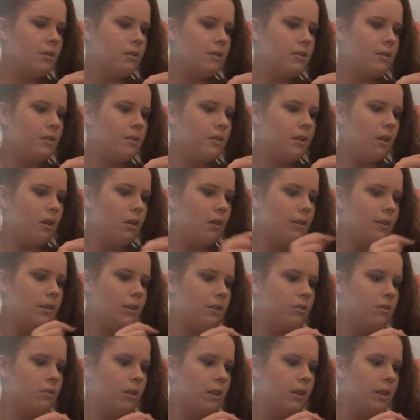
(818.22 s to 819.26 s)
it's a khaki
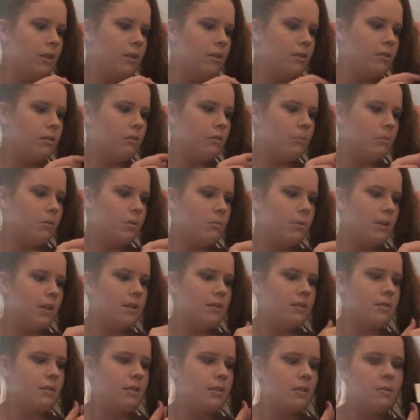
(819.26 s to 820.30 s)
green, so I'm assuming
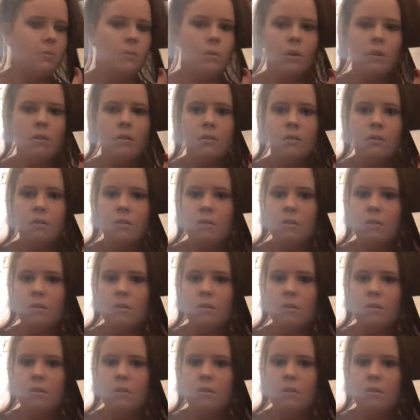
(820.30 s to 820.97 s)
it's this one,